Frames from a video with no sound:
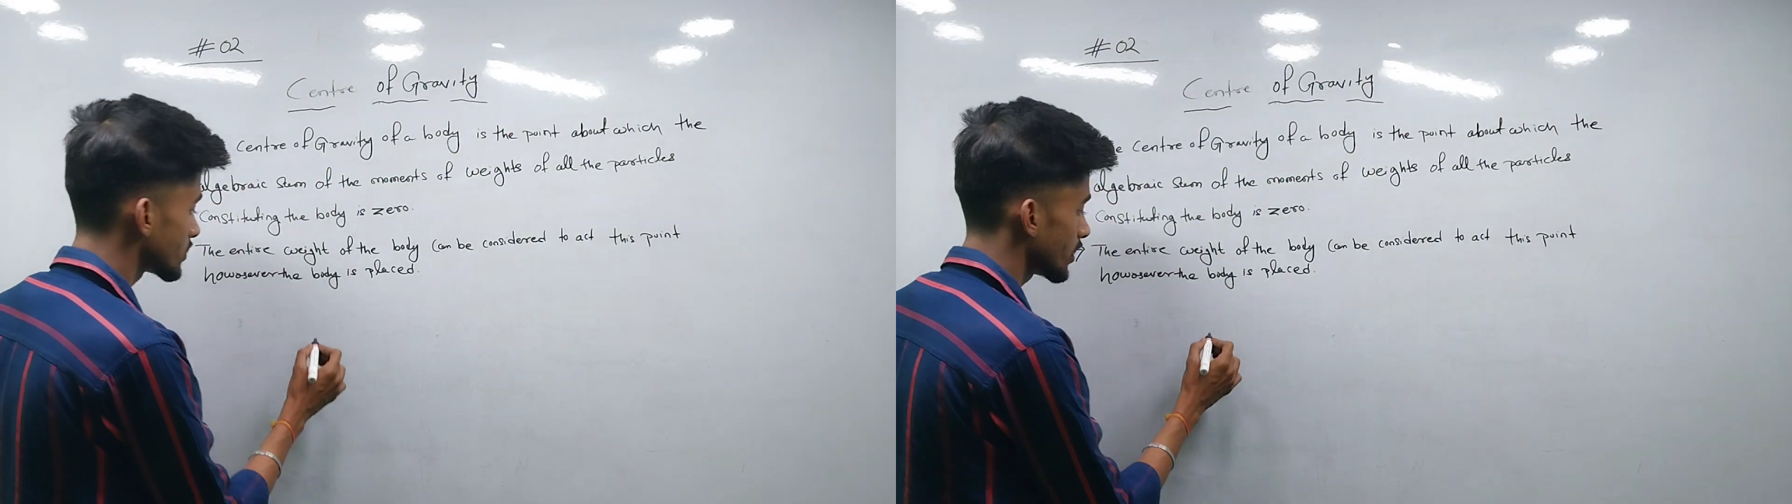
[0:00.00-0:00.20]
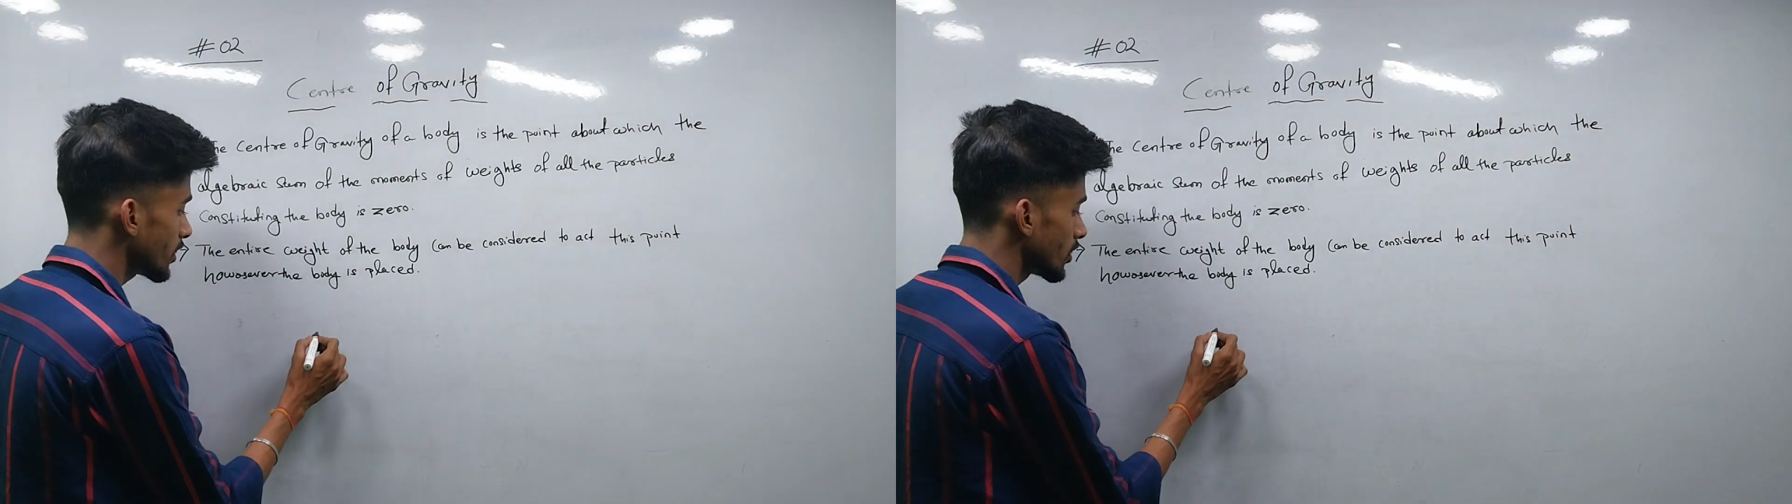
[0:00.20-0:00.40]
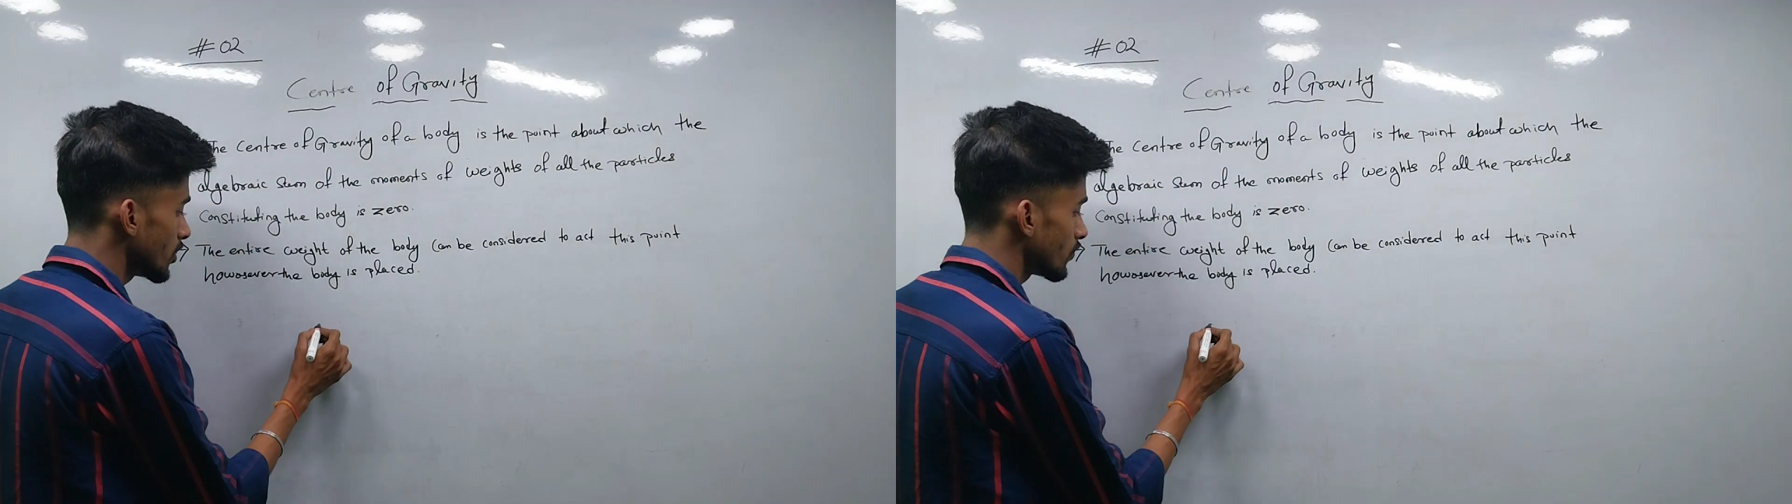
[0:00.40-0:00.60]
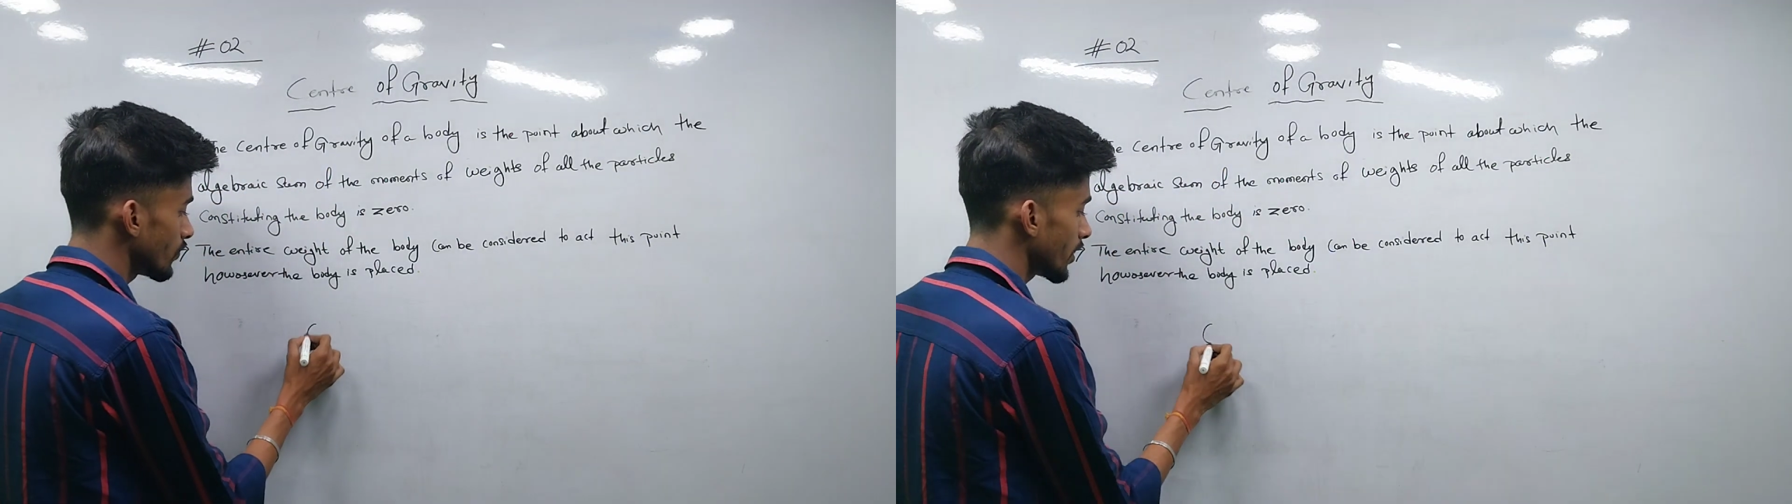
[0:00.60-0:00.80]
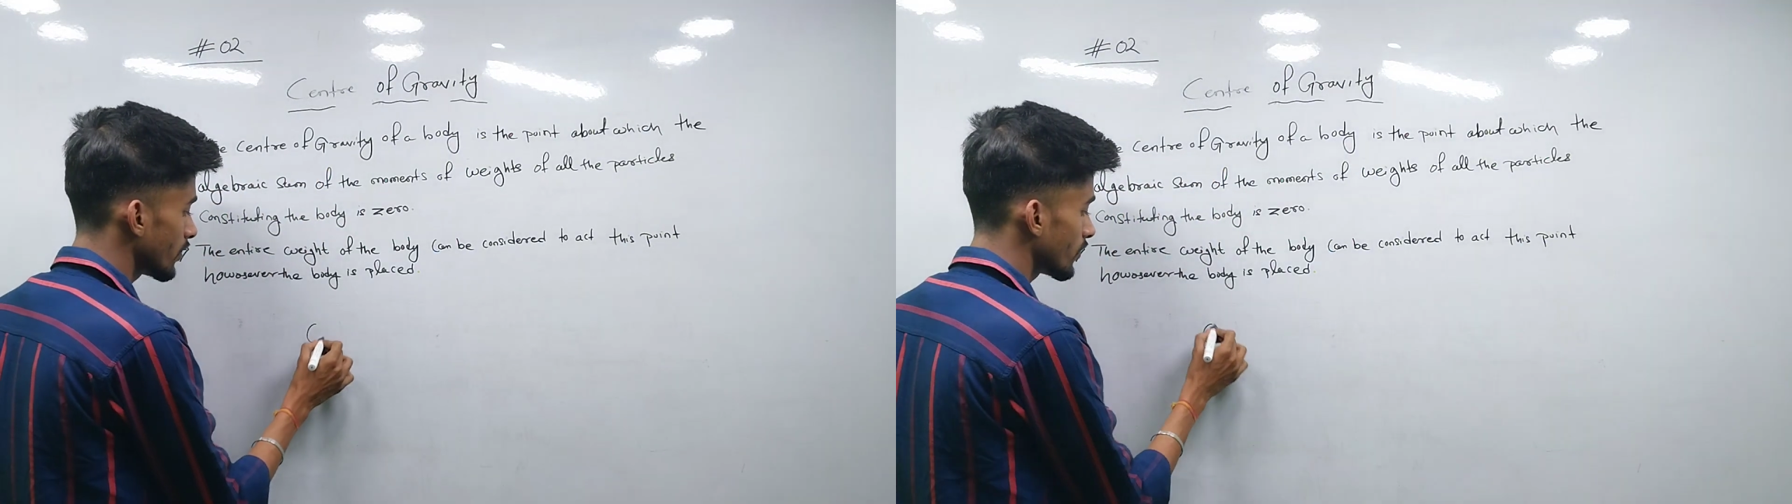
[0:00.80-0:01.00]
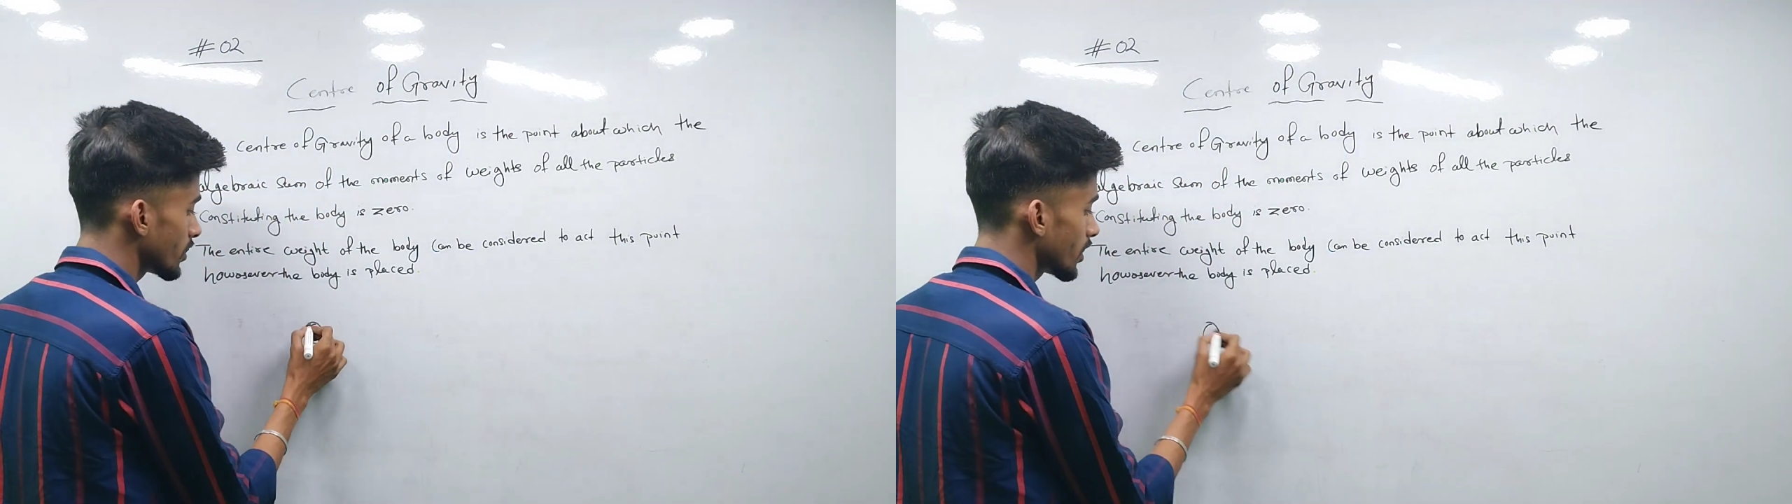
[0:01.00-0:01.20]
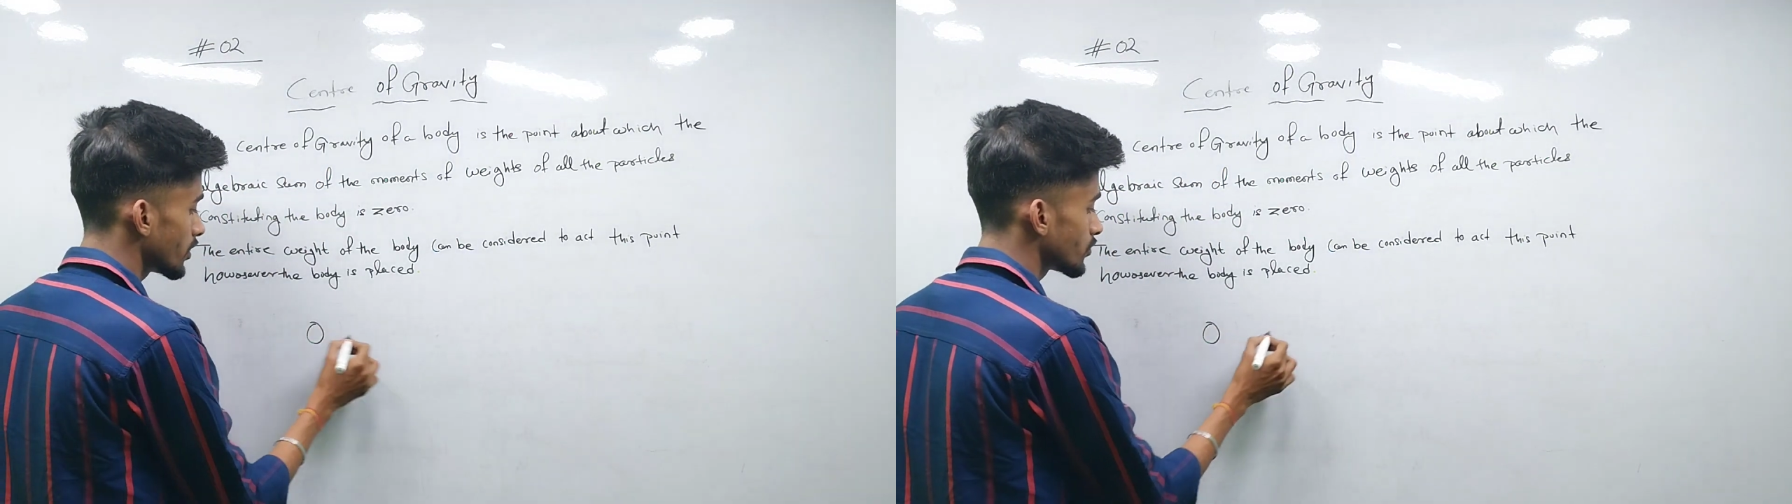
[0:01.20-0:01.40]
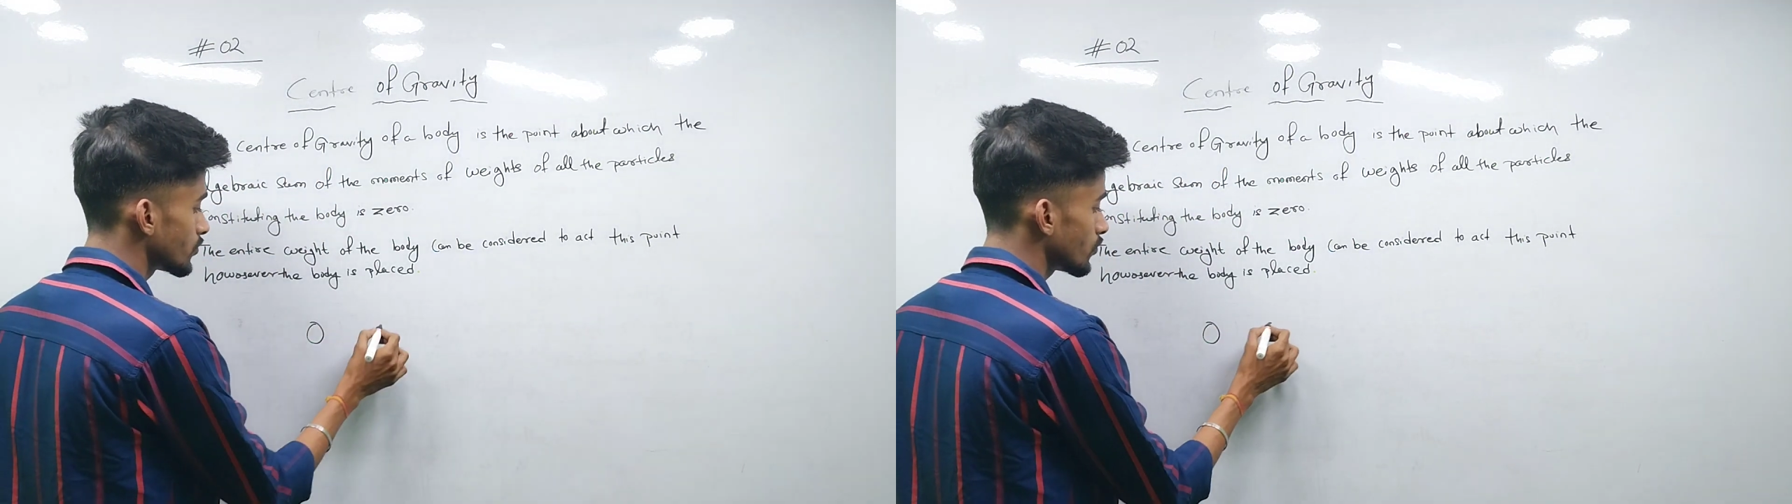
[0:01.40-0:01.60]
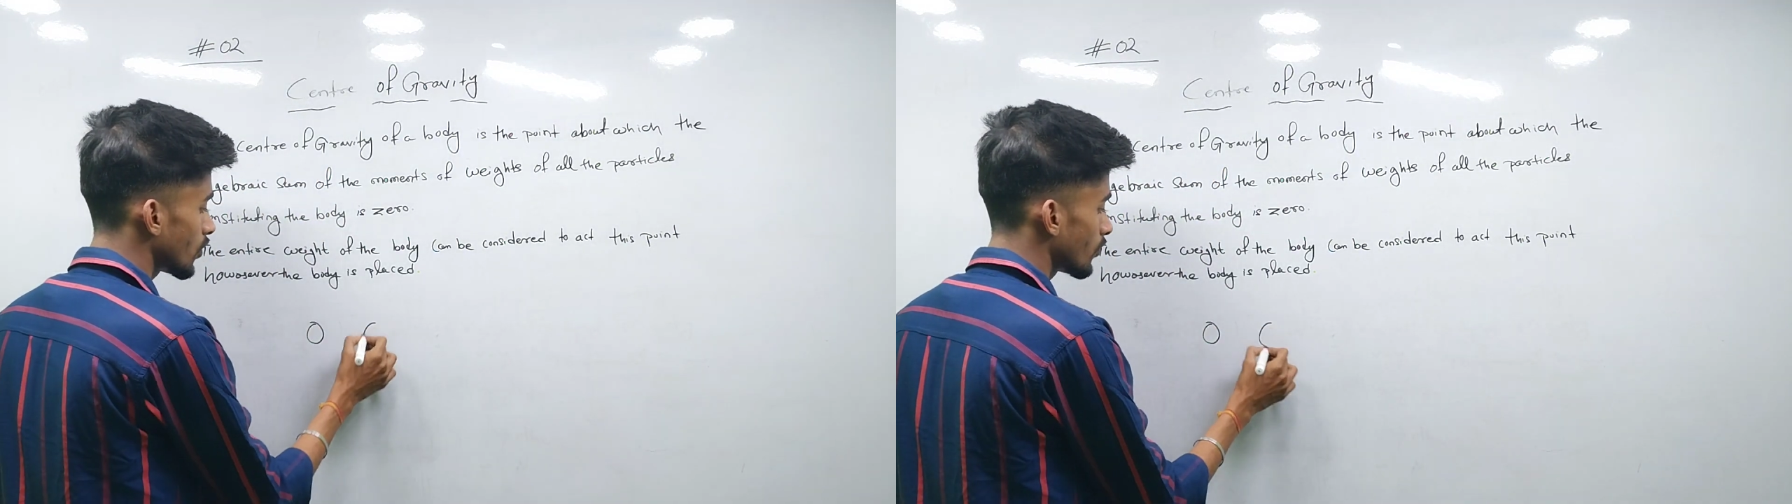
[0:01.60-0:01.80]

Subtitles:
that whenever there is two